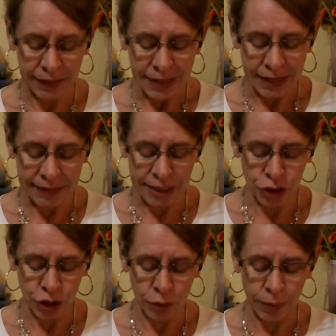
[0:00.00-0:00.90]
And they
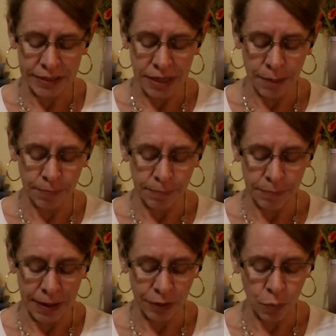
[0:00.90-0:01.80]
turned and went up
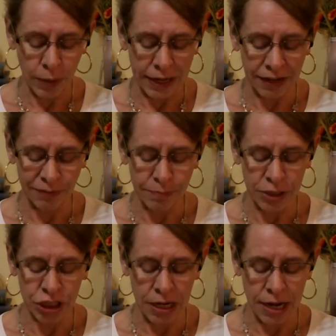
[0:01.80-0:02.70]
by the way of
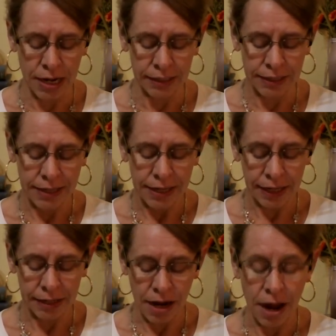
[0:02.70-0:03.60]
Bashan,
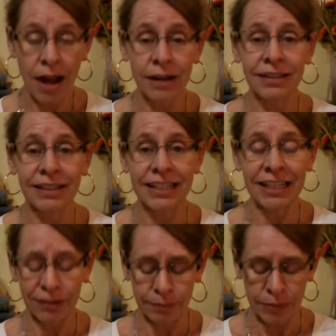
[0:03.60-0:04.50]
and Og the
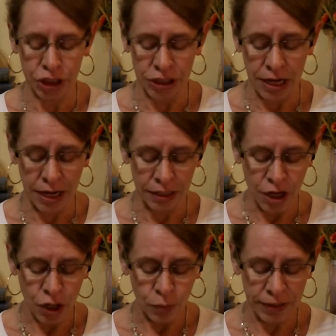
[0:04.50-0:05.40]
king of Bashan
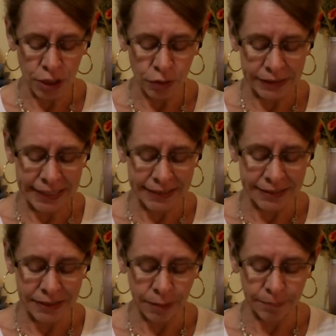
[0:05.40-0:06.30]
went out
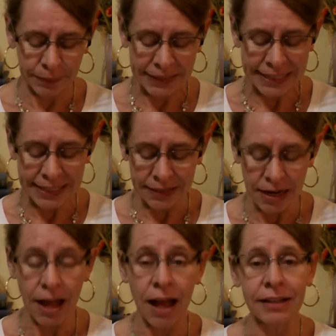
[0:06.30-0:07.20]
against them, he and
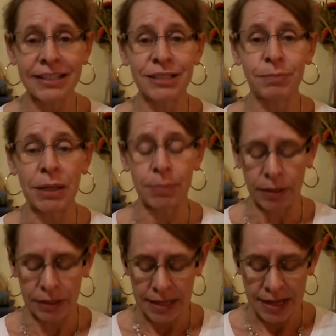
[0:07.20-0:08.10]
all his
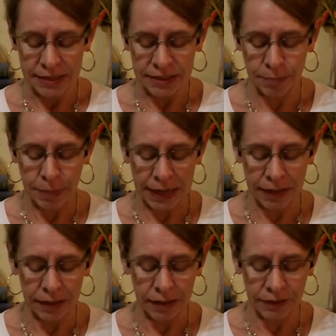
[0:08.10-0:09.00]
people, to
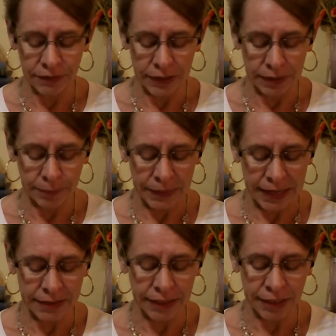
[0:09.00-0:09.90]
battle
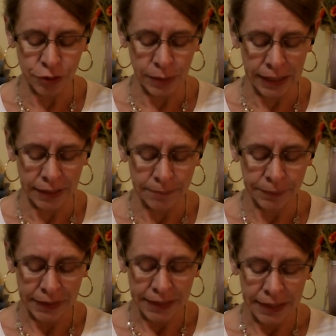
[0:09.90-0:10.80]
at Edrei.
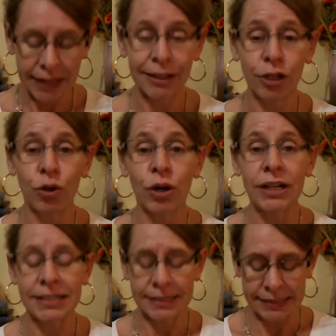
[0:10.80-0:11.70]
And the
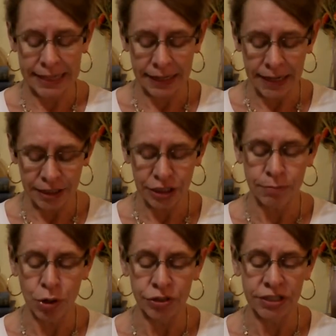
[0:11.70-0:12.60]
Lord said unto
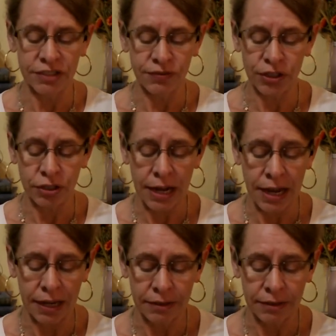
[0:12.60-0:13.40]
Moses, Fear not,